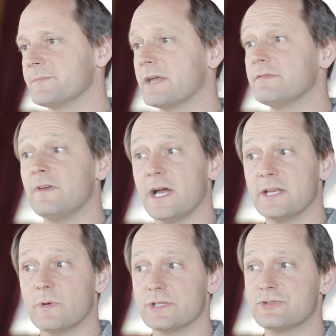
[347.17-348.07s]
and
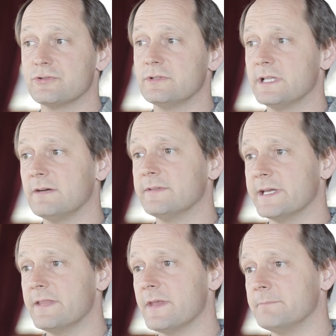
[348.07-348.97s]
find what is truly lovely
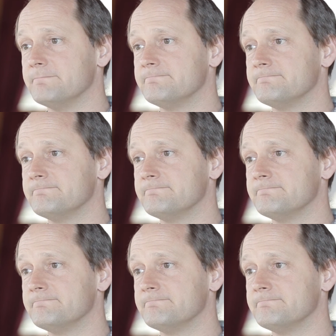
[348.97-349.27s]
in them.